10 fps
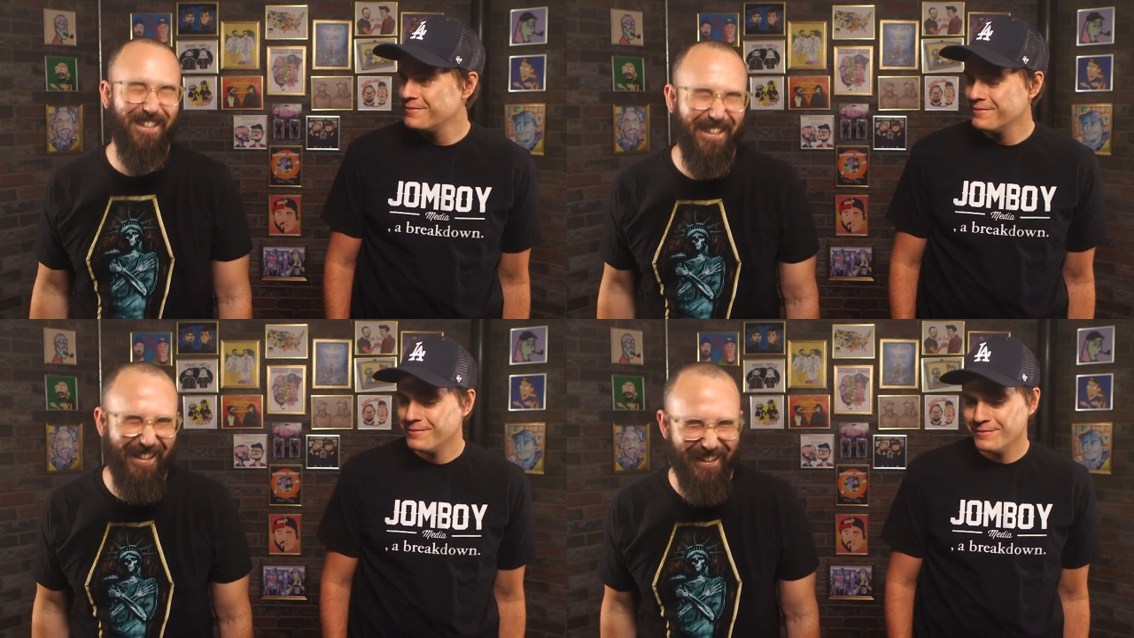
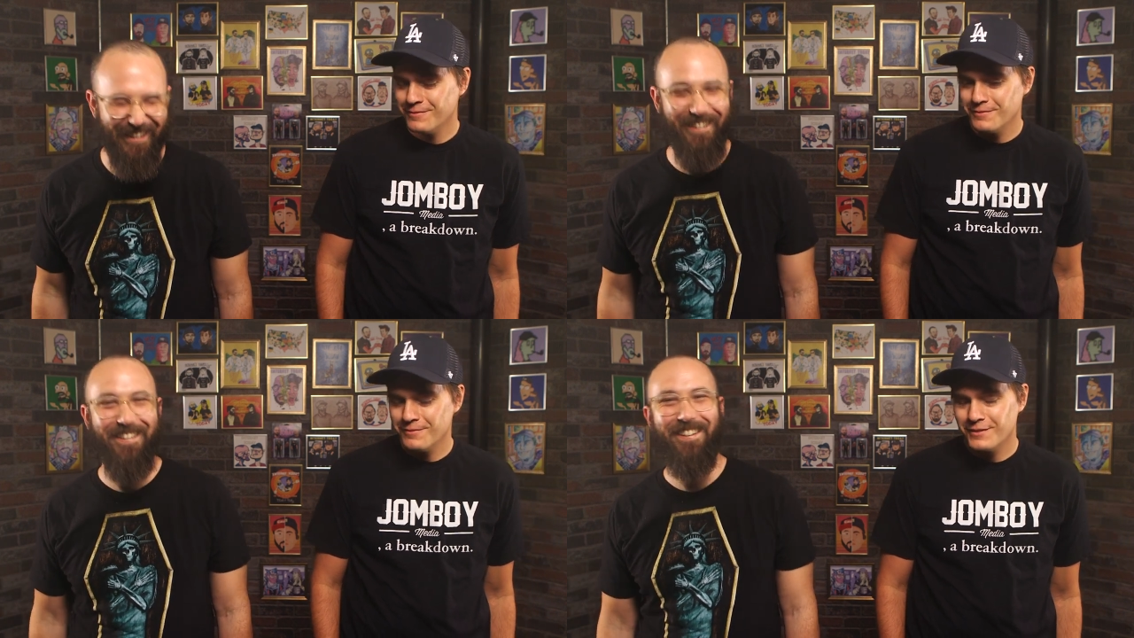Speaker 1: uh,
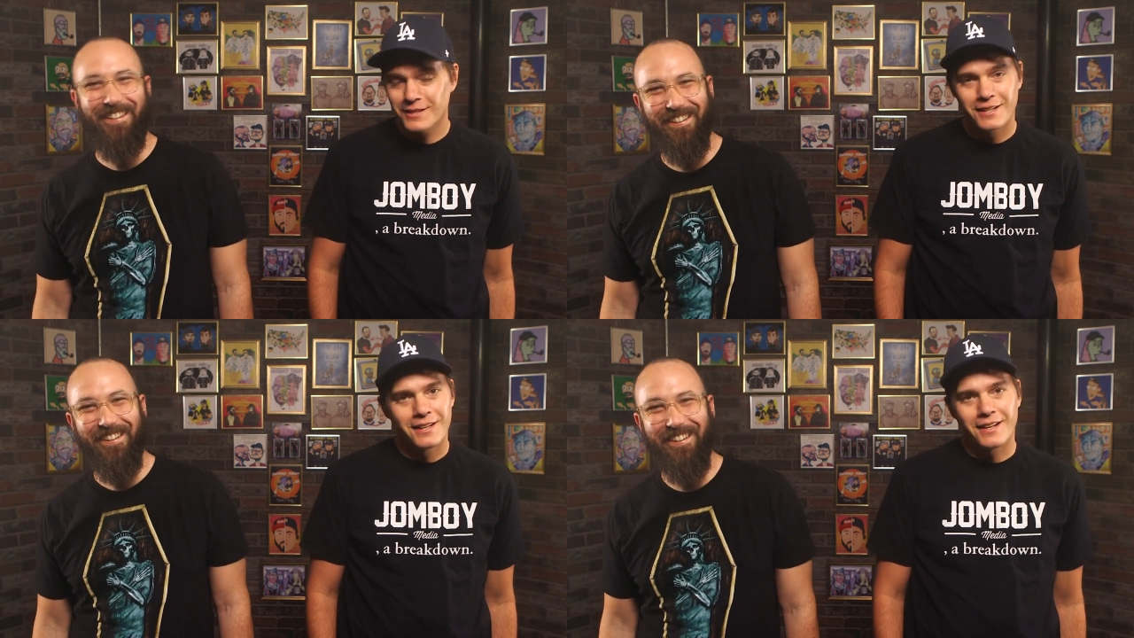
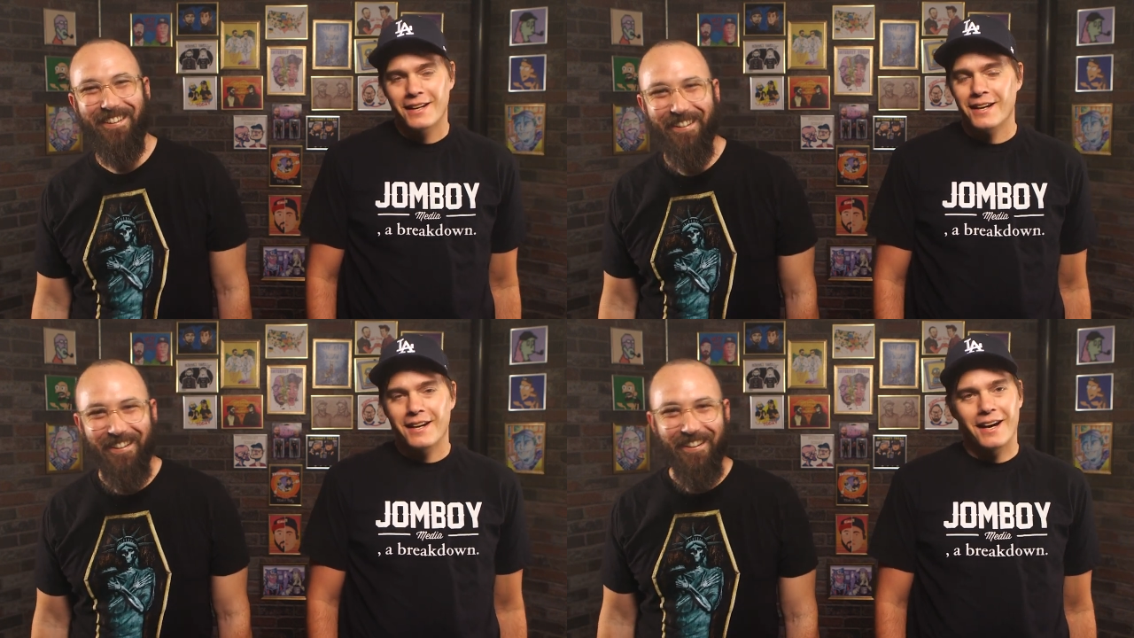
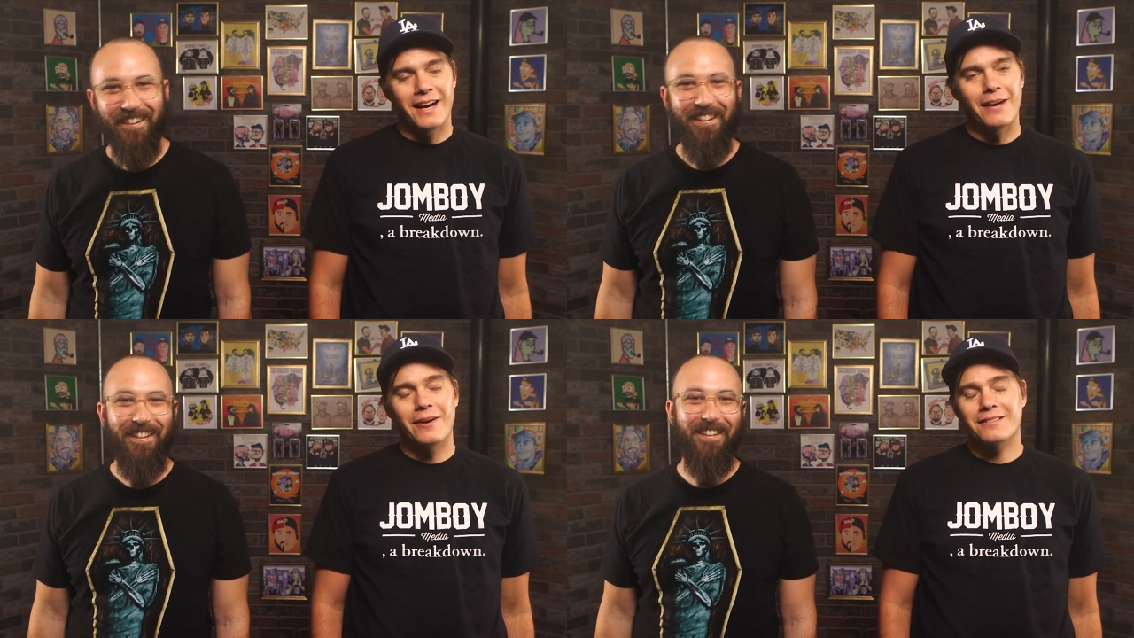Uh,
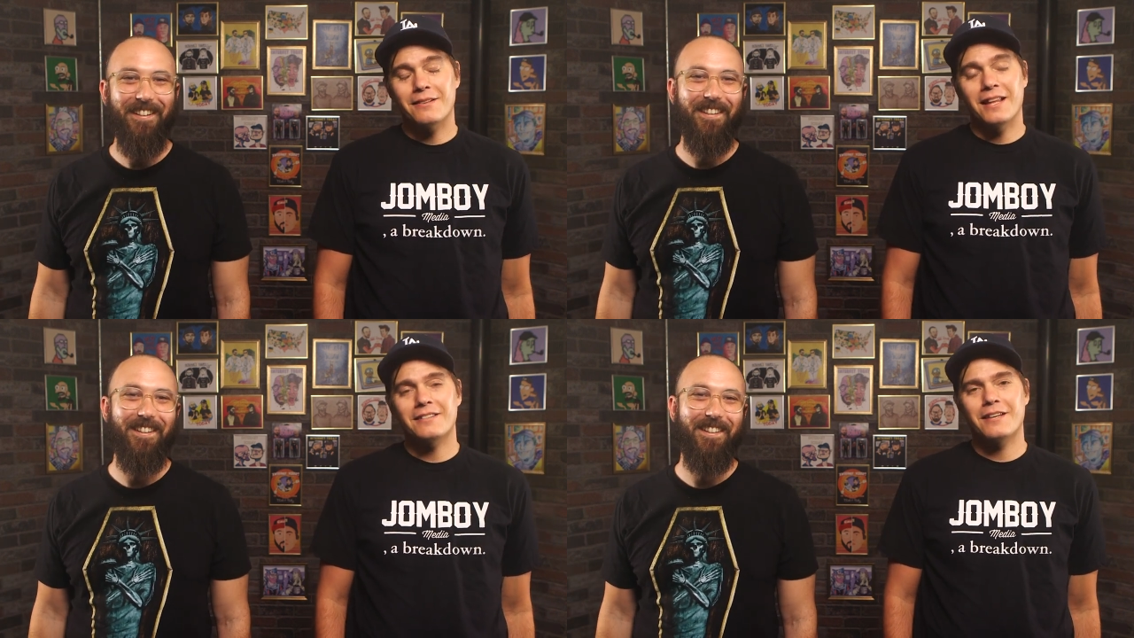anyways,
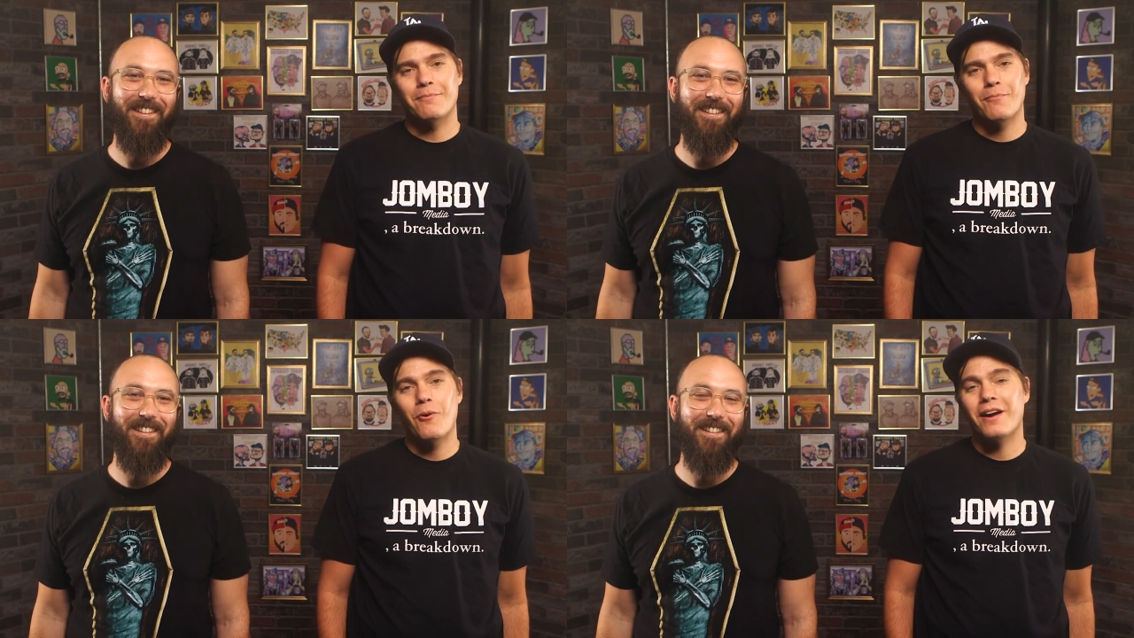let's
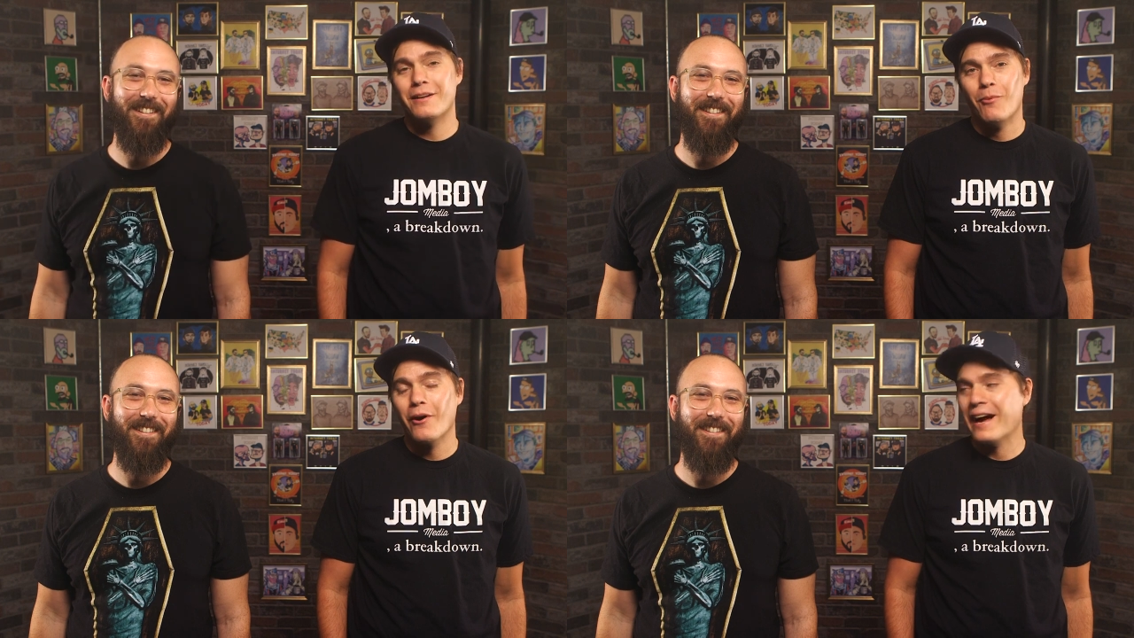get more into more